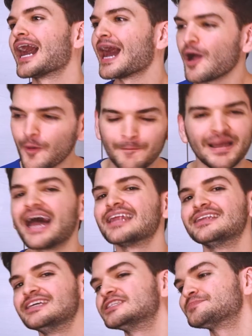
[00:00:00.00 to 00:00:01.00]
how
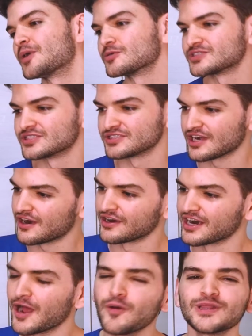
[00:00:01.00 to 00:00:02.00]
bad these posters
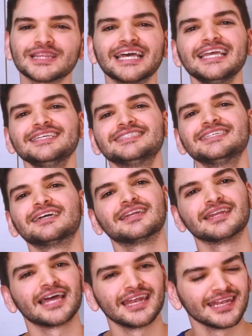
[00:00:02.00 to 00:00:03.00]
are, how lazy
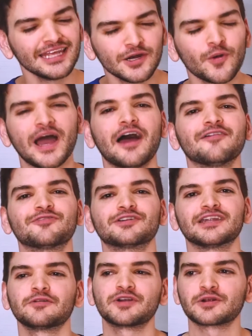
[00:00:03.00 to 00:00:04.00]
and little
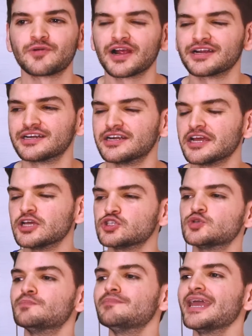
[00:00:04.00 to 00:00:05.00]
effort they require
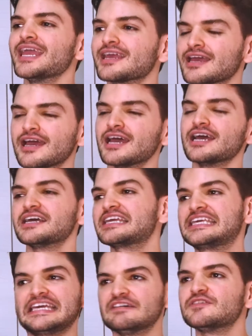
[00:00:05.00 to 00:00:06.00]
to make
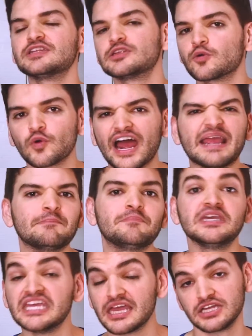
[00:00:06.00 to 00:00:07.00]
given the right
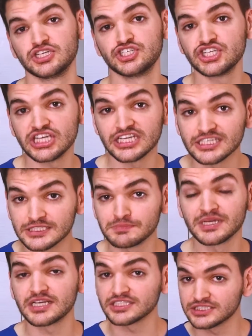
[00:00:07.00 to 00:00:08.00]
PNGs.
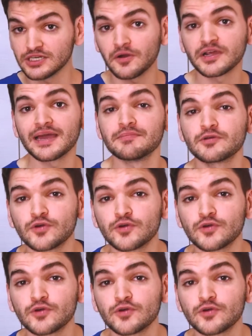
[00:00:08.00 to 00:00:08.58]
Because don't get me